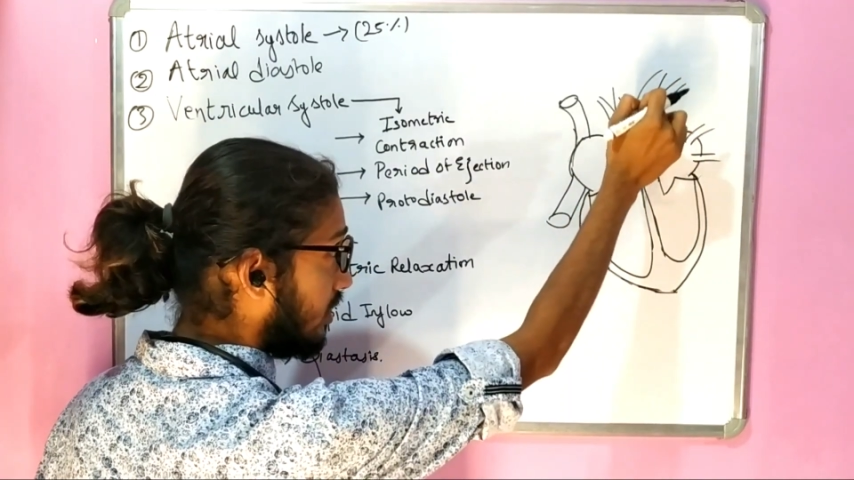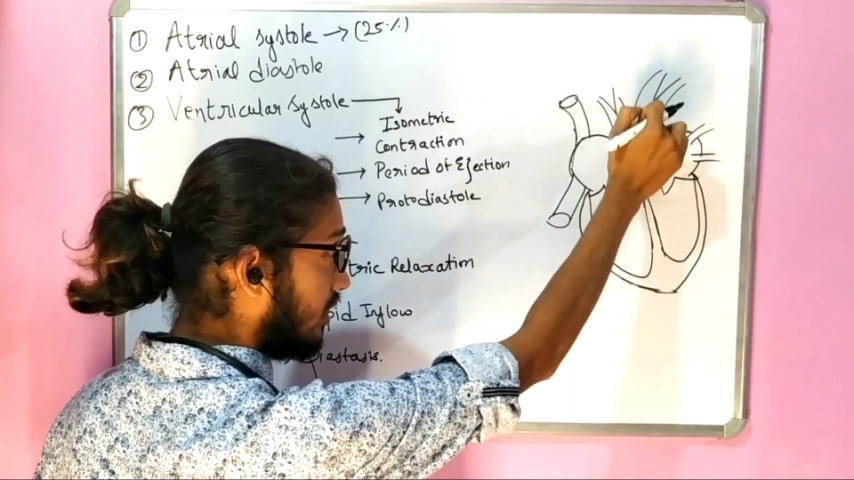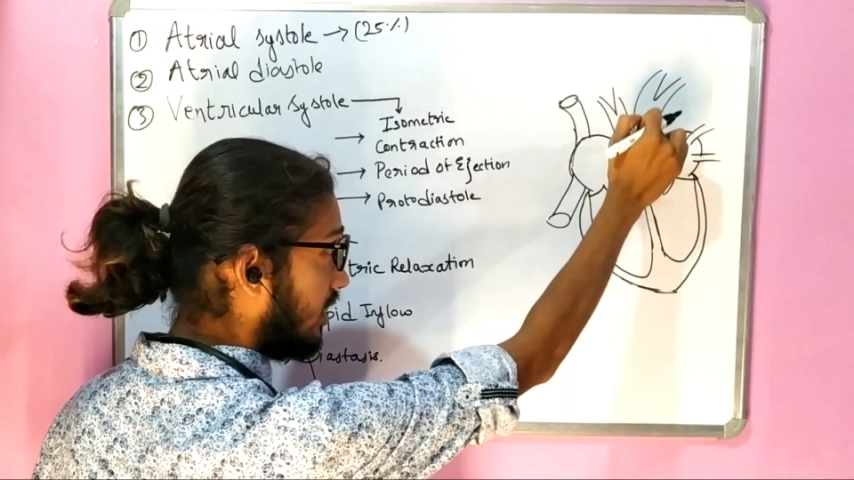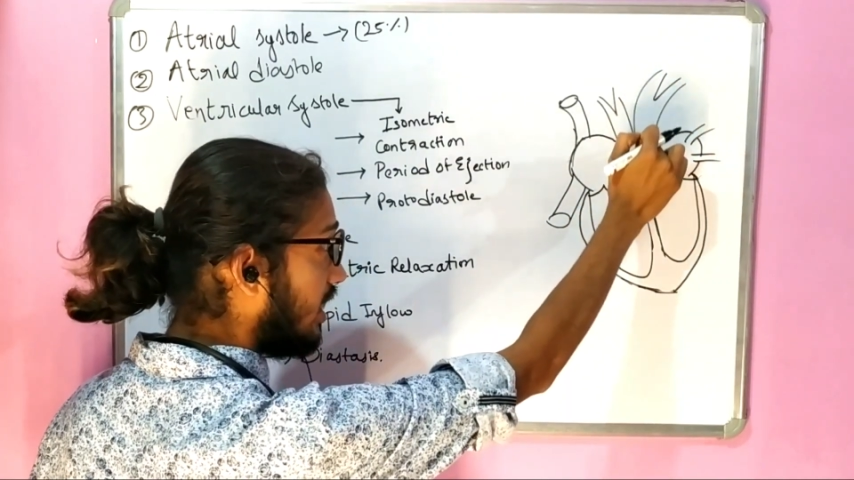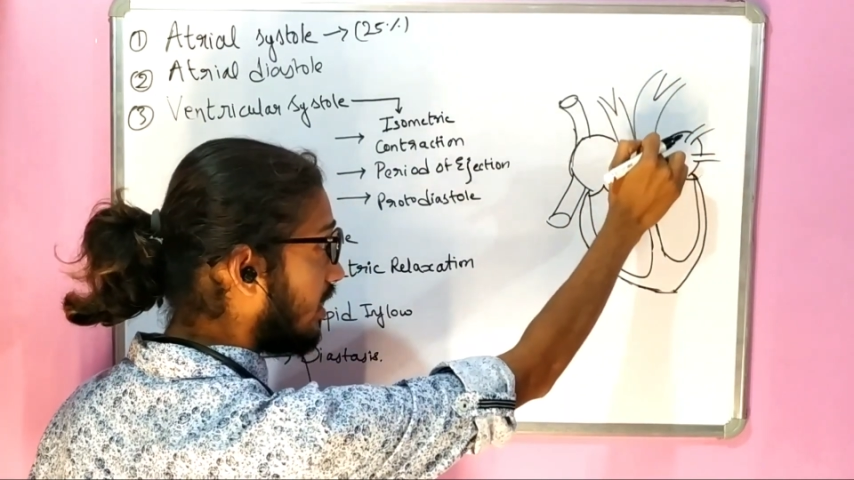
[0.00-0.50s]

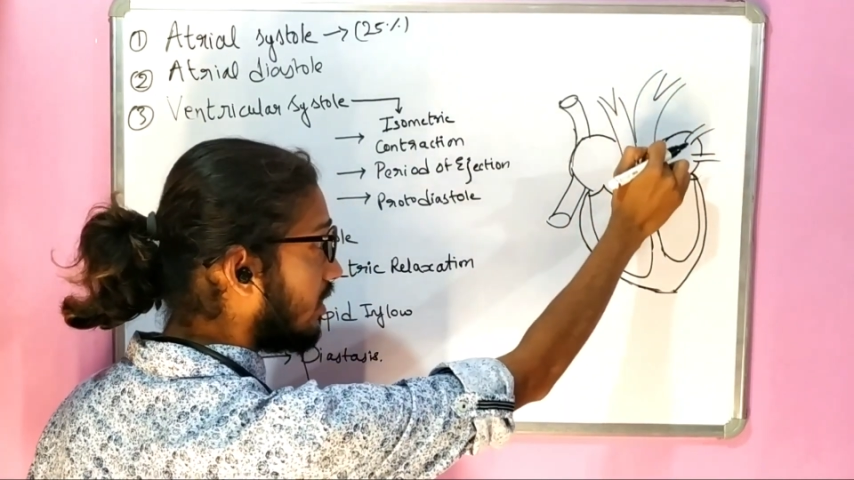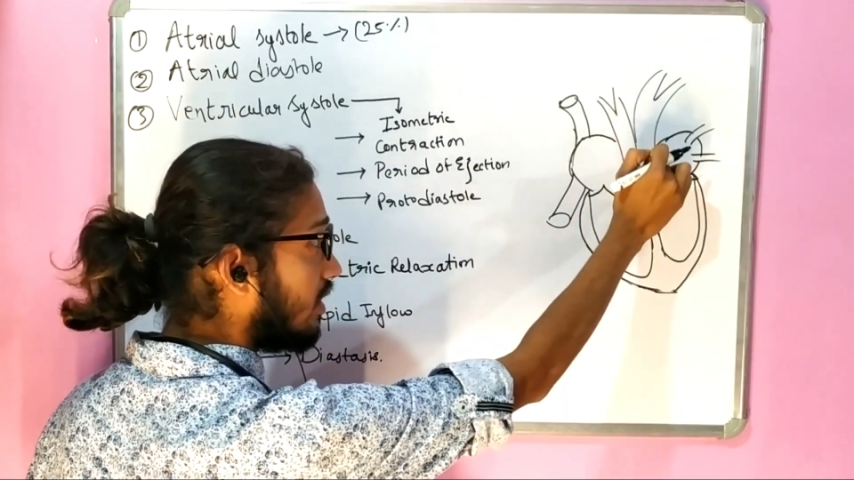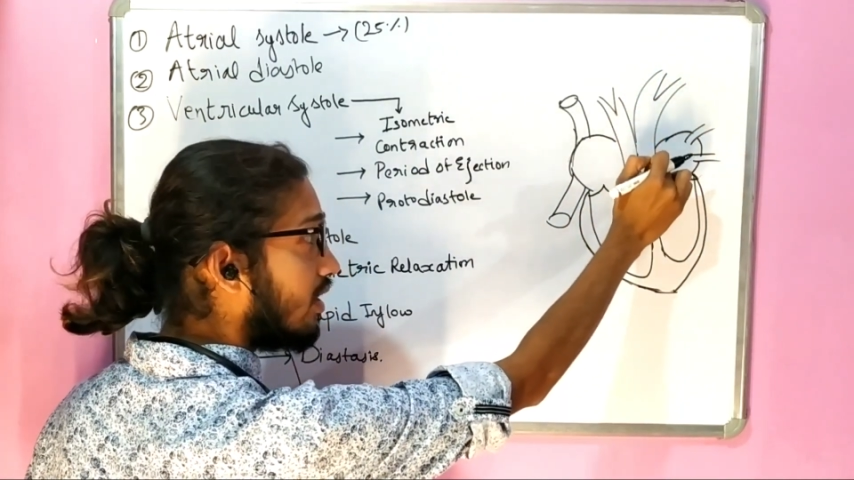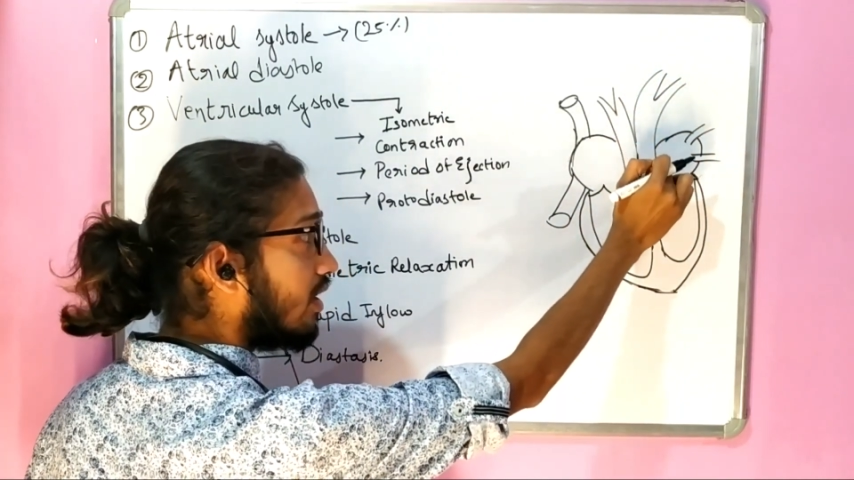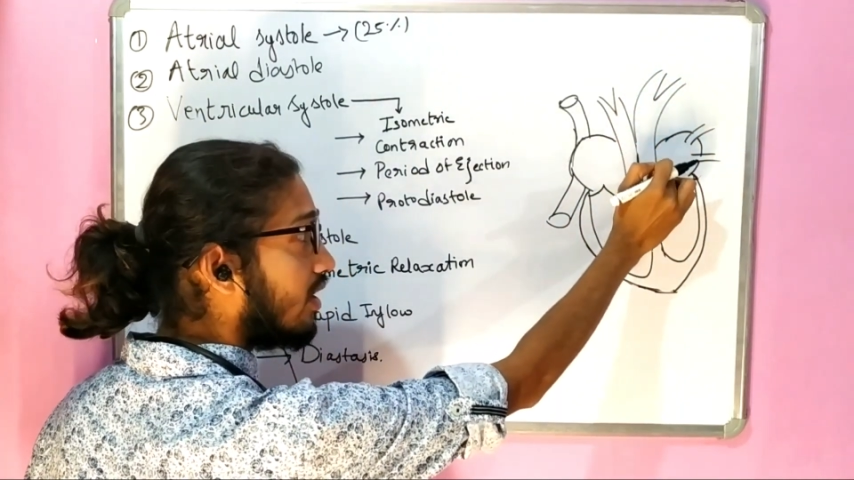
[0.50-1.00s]
the
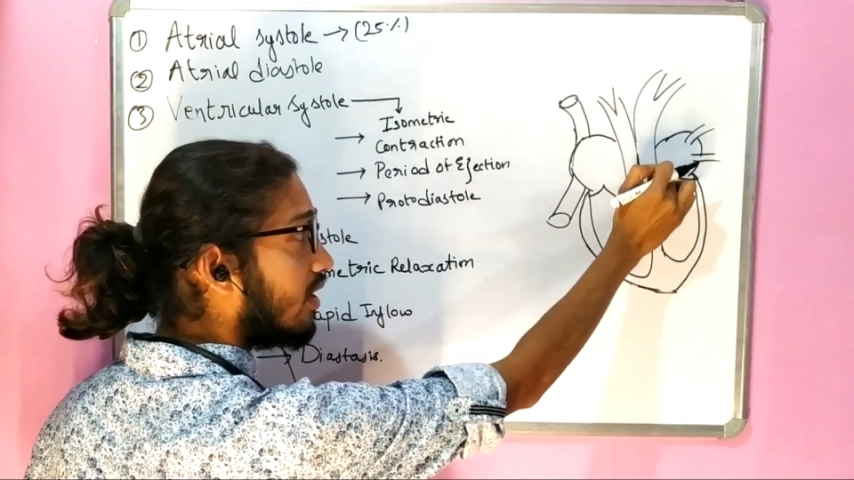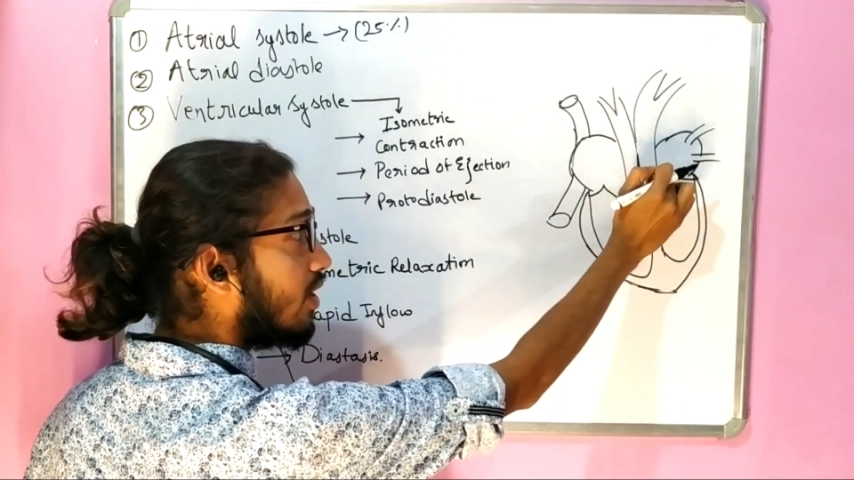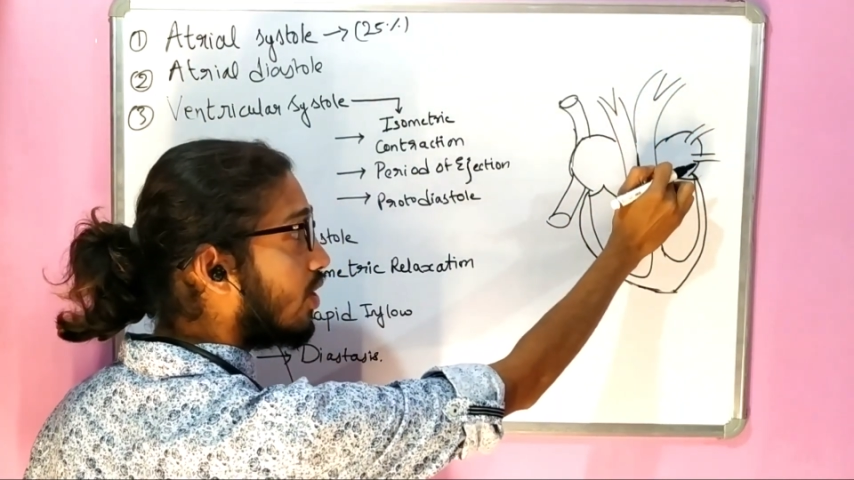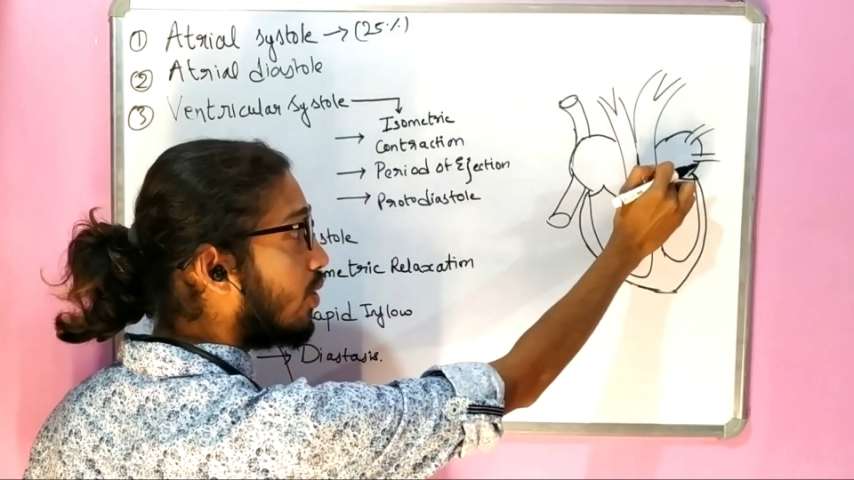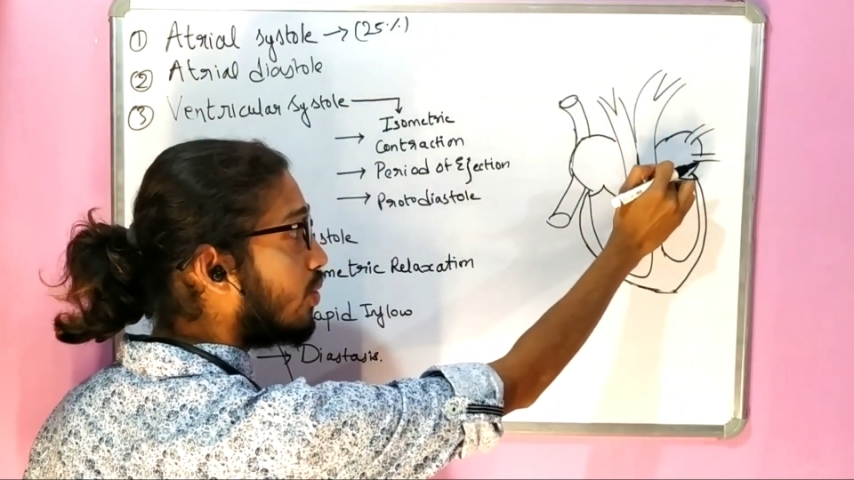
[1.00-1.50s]

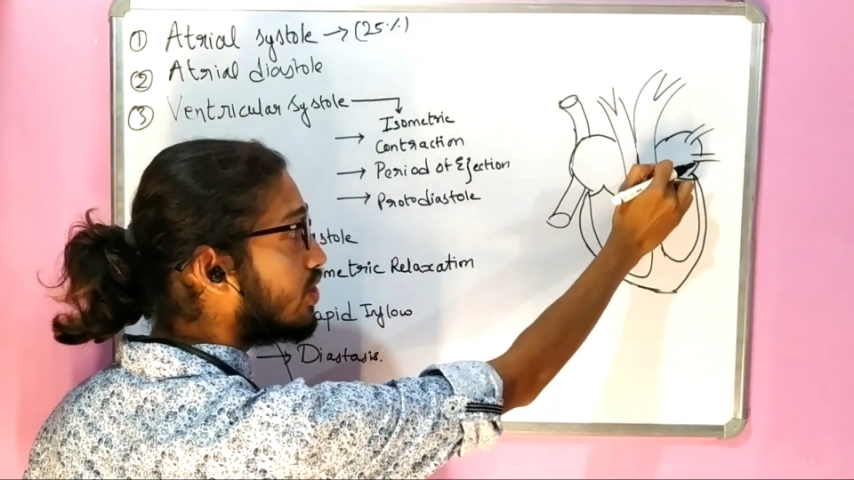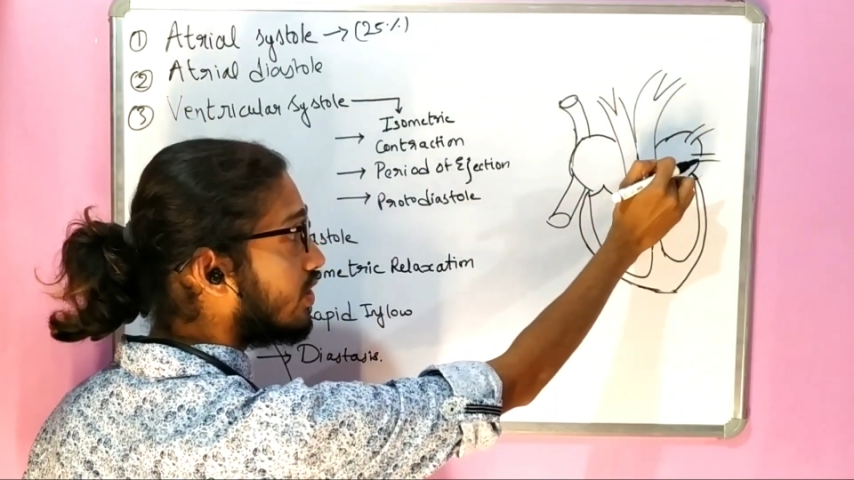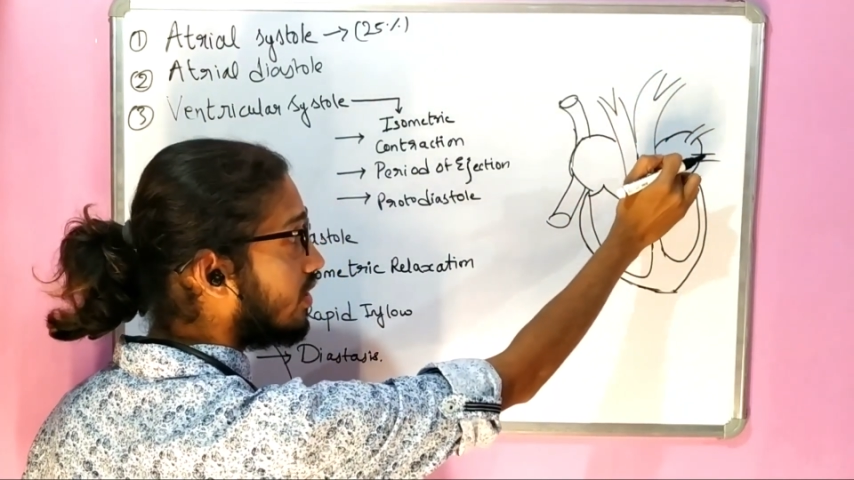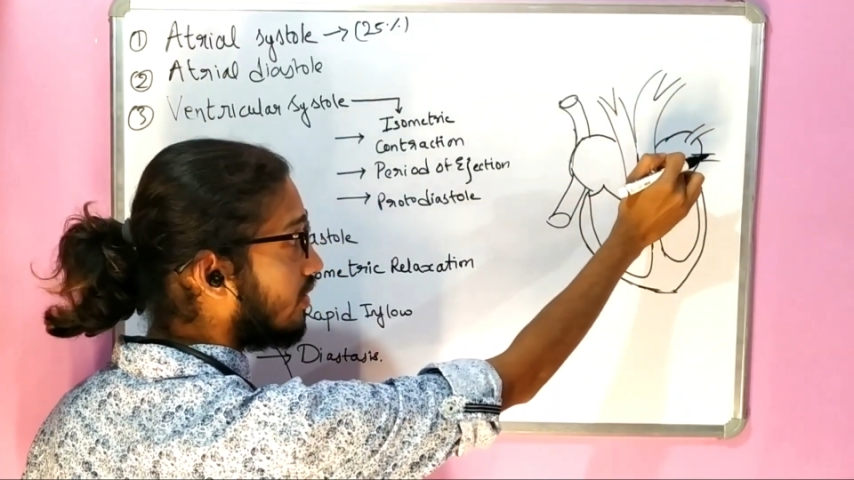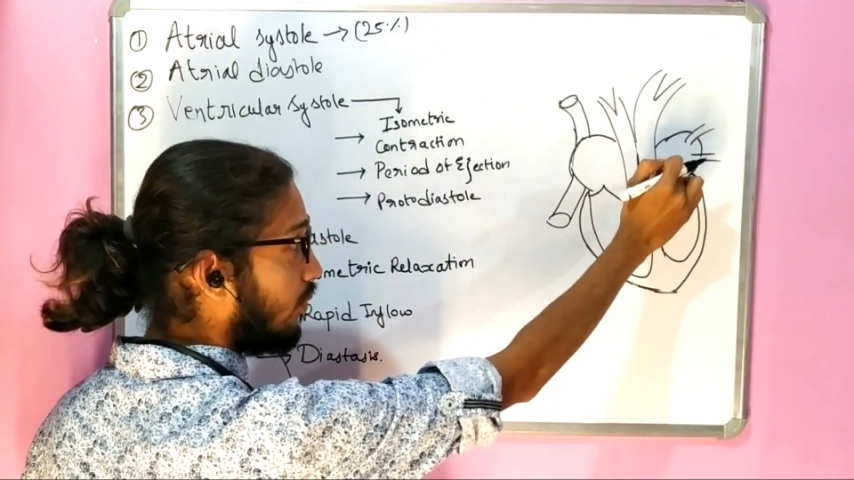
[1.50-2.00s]
closure